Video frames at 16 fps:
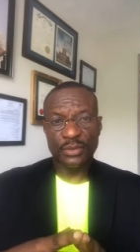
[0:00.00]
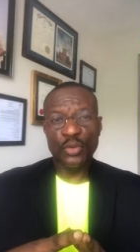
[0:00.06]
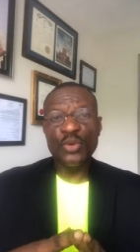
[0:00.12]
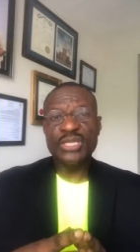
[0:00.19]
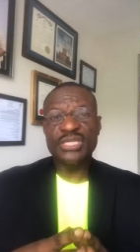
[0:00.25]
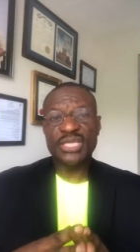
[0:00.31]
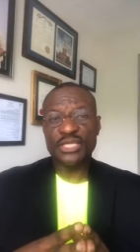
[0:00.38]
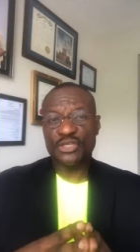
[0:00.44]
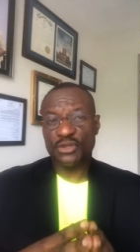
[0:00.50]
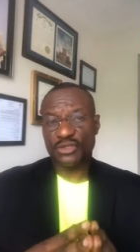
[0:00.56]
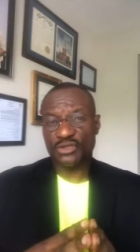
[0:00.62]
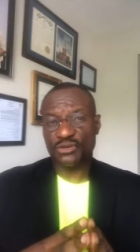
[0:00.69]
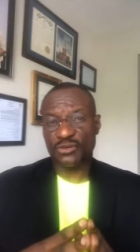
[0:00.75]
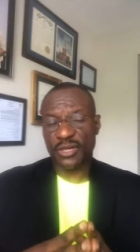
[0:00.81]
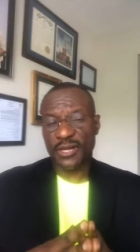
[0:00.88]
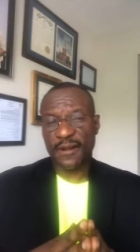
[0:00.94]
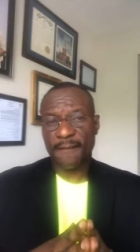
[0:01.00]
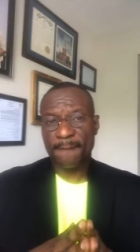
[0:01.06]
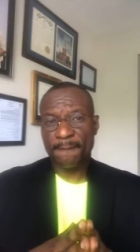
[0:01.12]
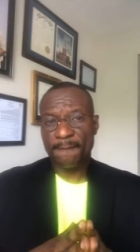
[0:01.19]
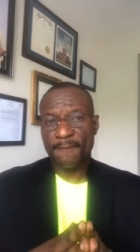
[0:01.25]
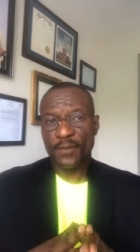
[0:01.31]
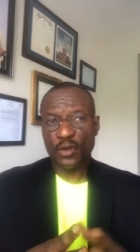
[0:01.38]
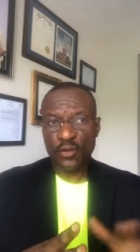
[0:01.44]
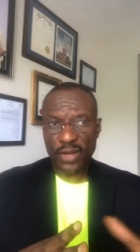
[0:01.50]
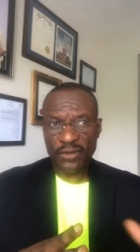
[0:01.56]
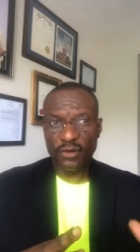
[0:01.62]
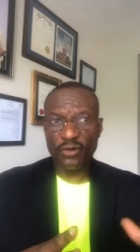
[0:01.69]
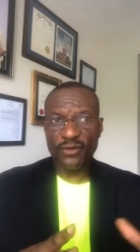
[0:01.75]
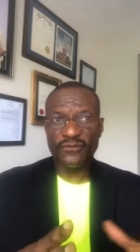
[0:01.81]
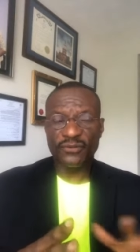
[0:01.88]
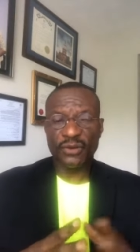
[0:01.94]
Who is a sorcerer? Go
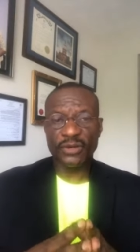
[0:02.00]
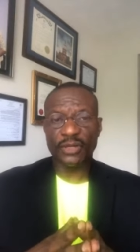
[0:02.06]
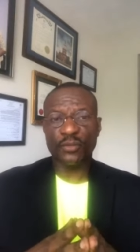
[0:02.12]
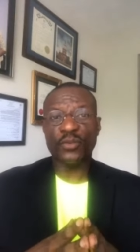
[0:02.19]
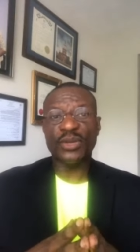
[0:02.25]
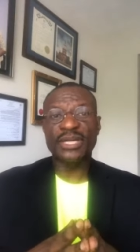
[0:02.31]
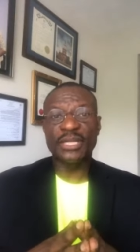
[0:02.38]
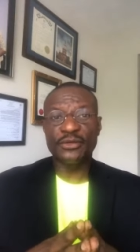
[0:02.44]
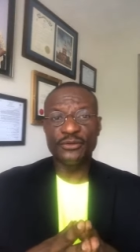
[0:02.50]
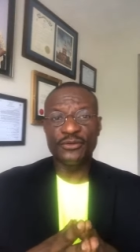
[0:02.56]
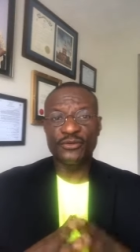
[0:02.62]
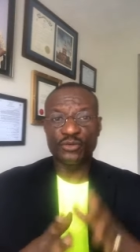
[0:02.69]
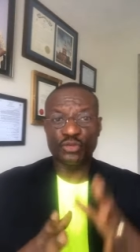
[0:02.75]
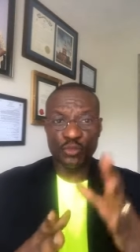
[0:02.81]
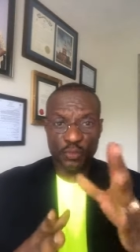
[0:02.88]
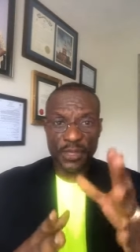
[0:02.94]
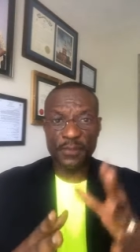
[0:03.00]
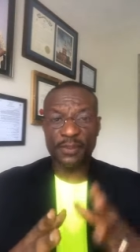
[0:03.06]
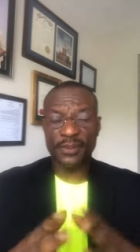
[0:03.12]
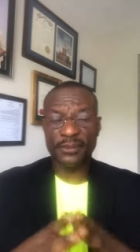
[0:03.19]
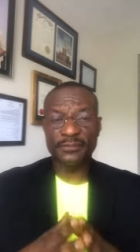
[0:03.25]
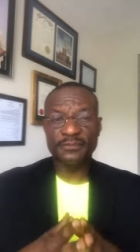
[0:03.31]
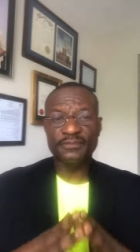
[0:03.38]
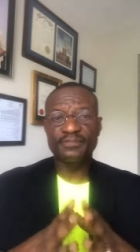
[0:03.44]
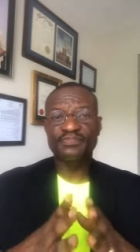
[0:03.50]
and look for it, what they do to people.